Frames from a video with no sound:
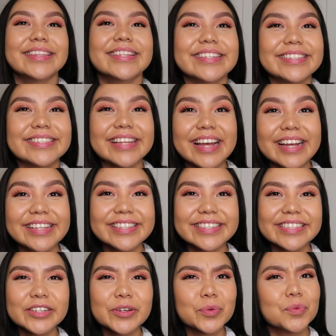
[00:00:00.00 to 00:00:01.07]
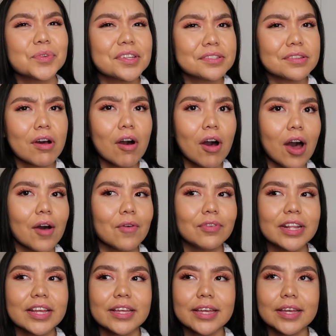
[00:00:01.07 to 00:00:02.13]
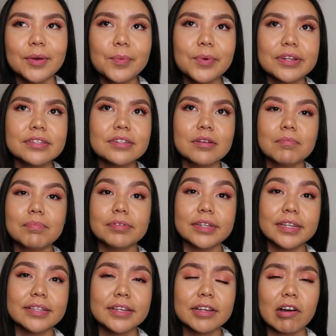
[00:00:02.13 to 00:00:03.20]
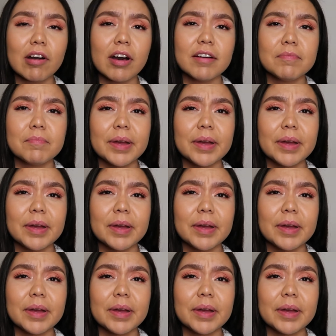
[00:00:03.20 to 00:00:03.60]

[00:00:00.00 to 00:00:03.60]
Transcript: the sizing was off. Like, it was completely off.